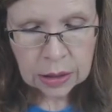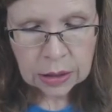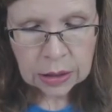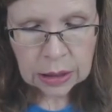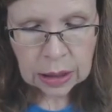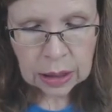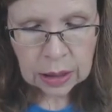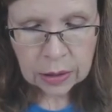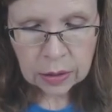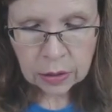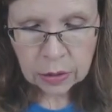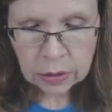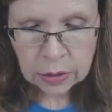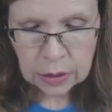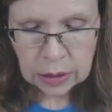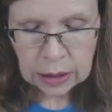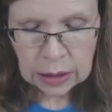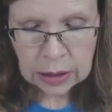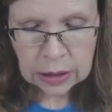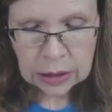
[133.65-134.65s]
Donald
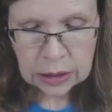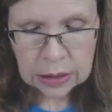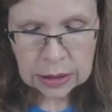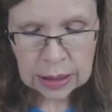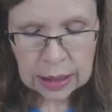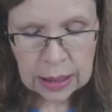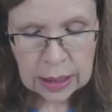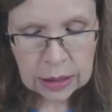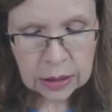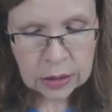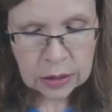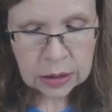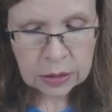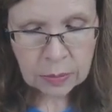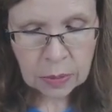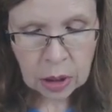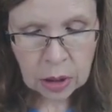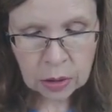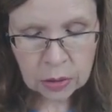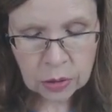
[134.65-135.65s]
needs a
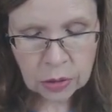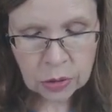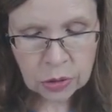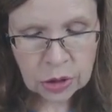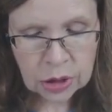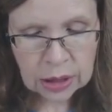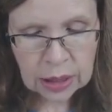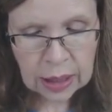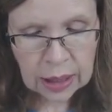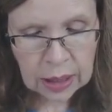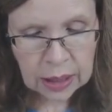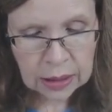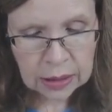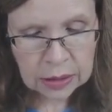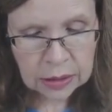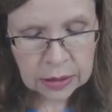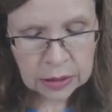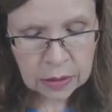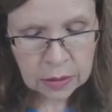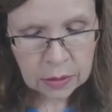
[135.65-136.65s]
smaller
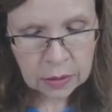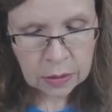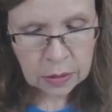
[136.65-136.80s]
size.